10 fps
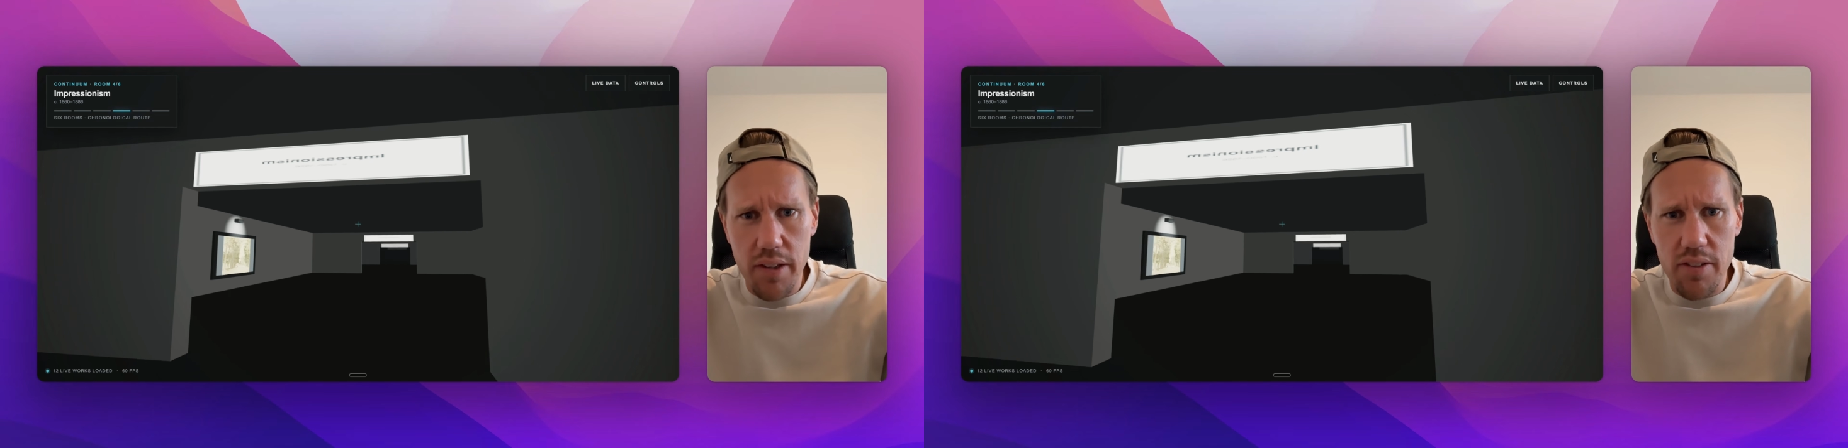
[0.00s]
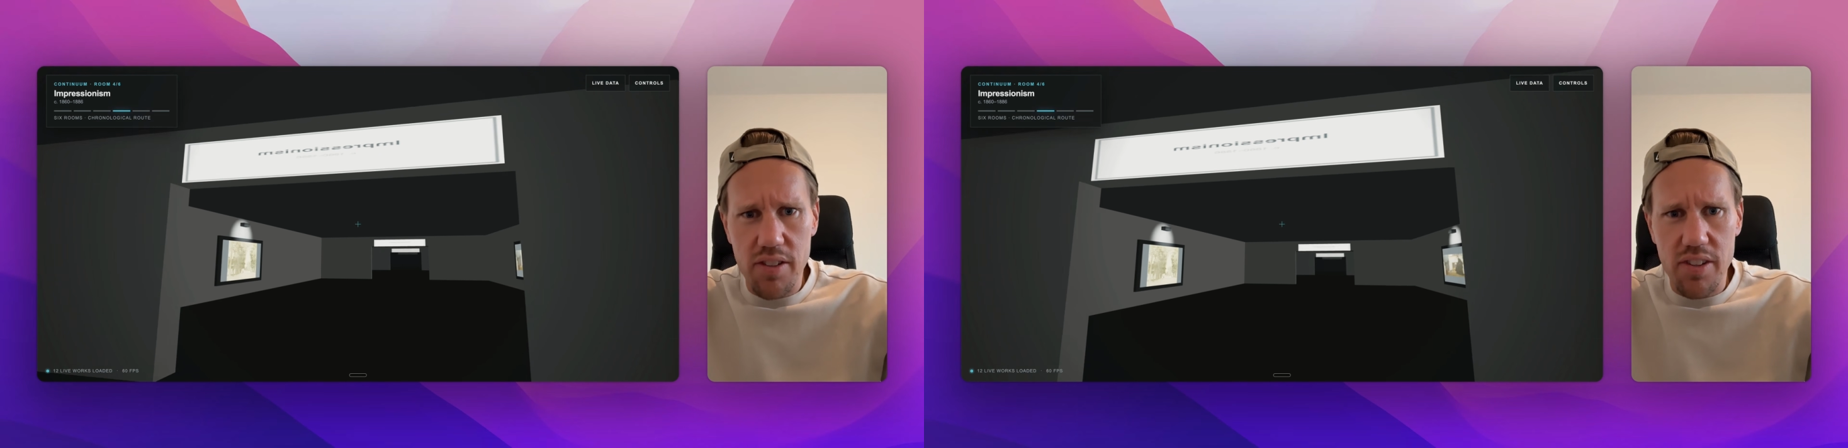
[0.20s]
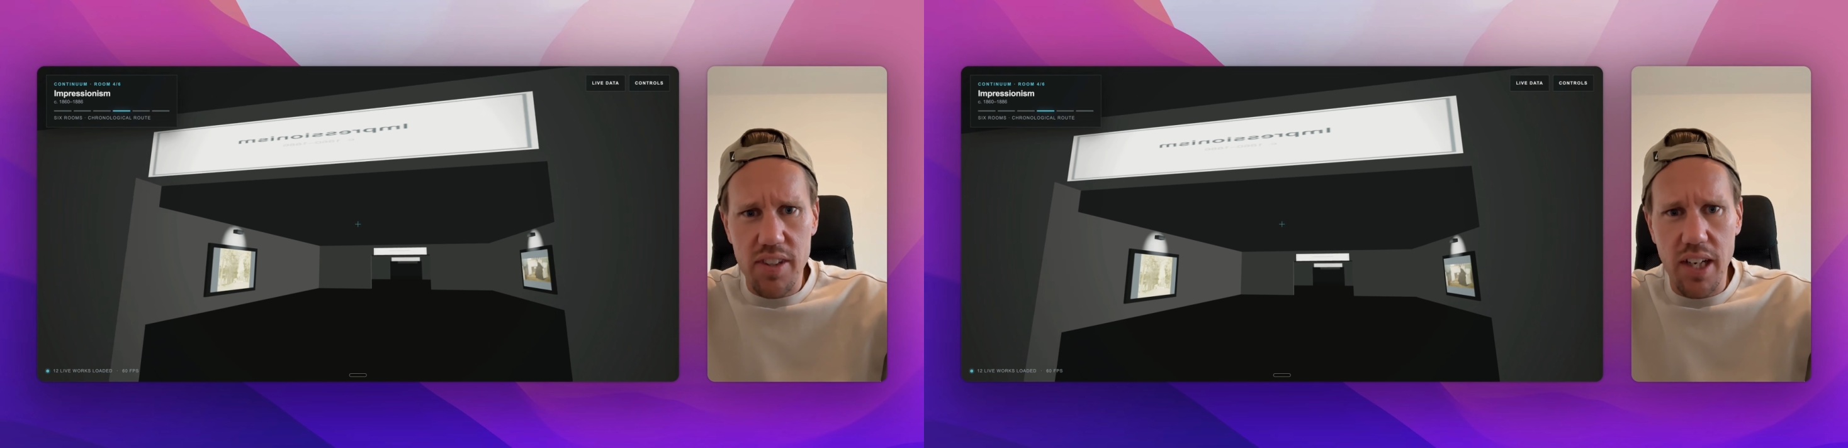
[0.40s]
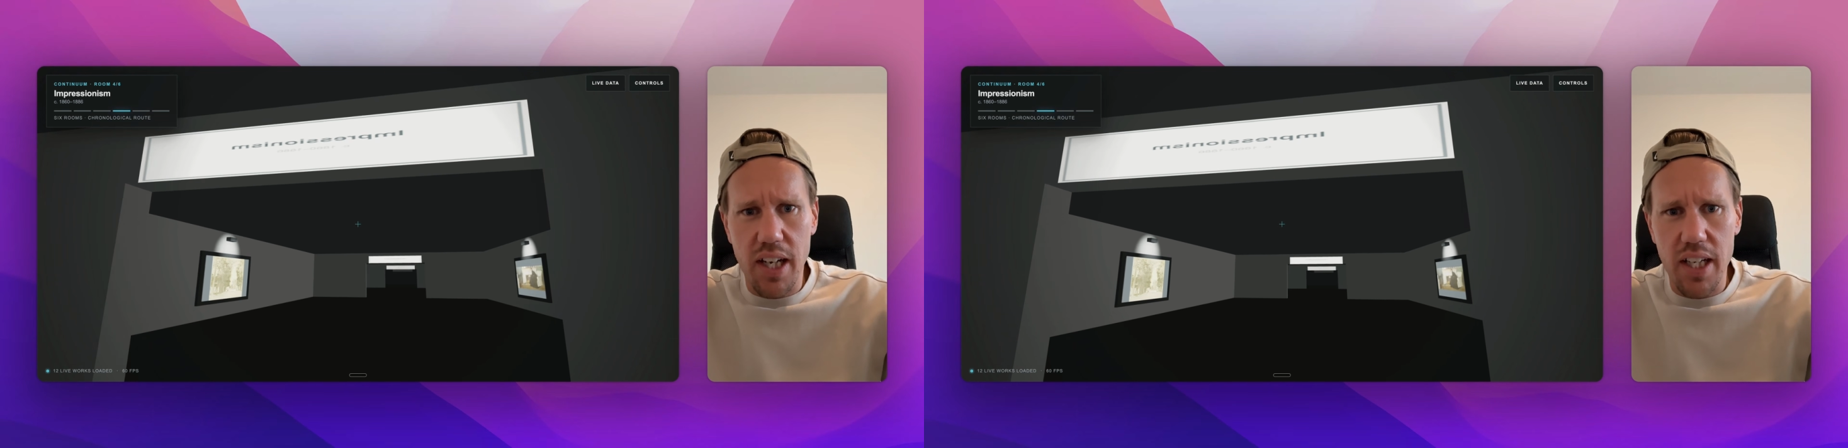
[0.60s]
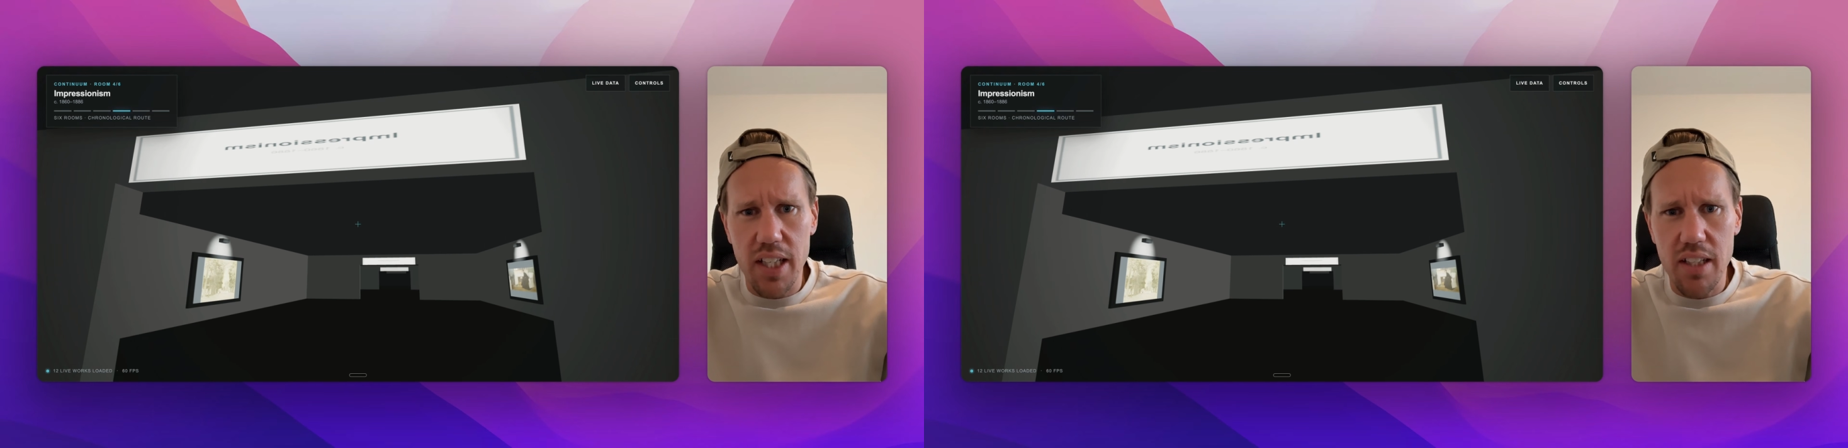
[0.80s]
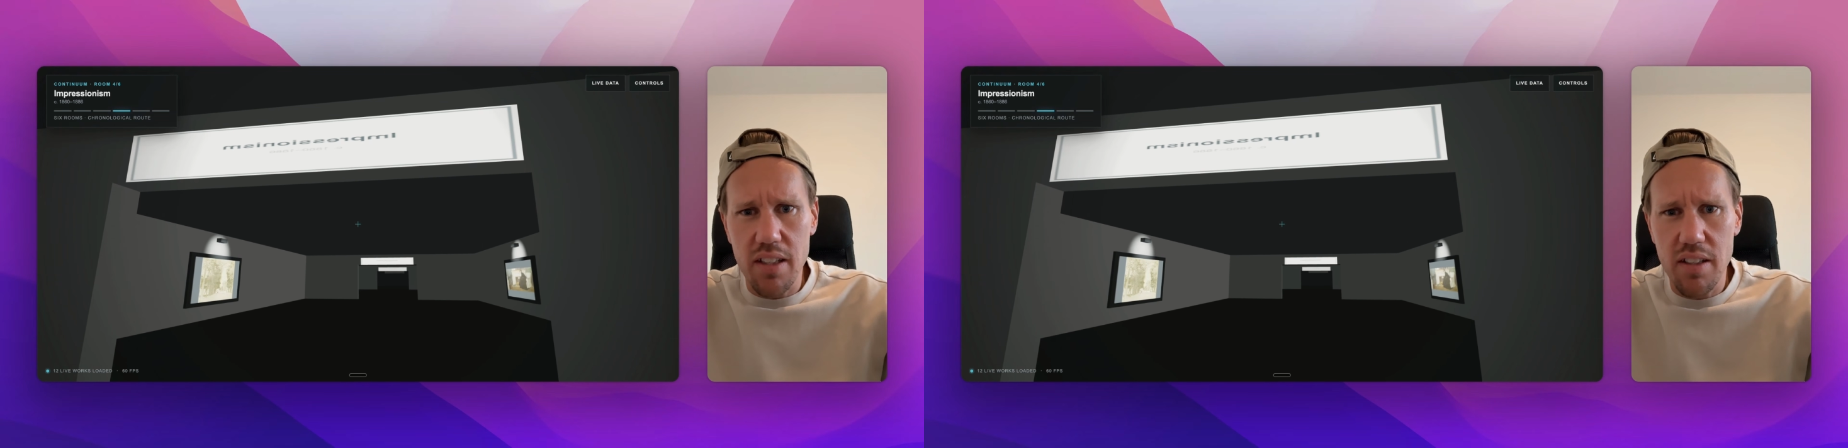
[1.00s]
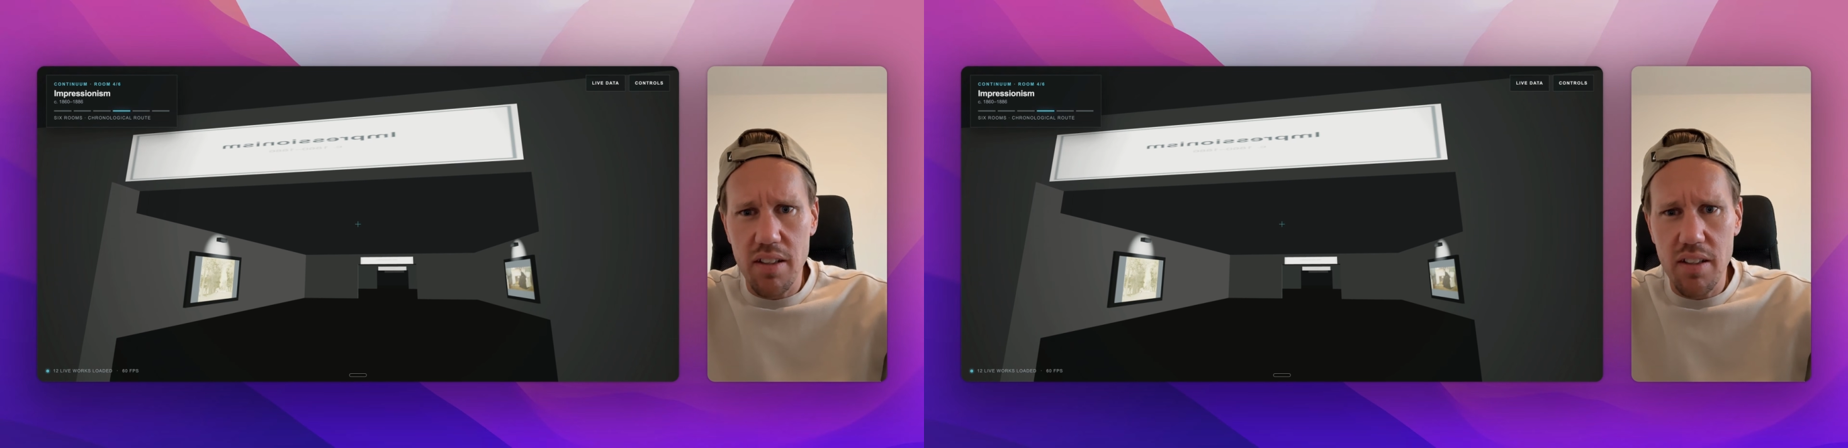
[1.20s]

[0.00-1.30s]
sign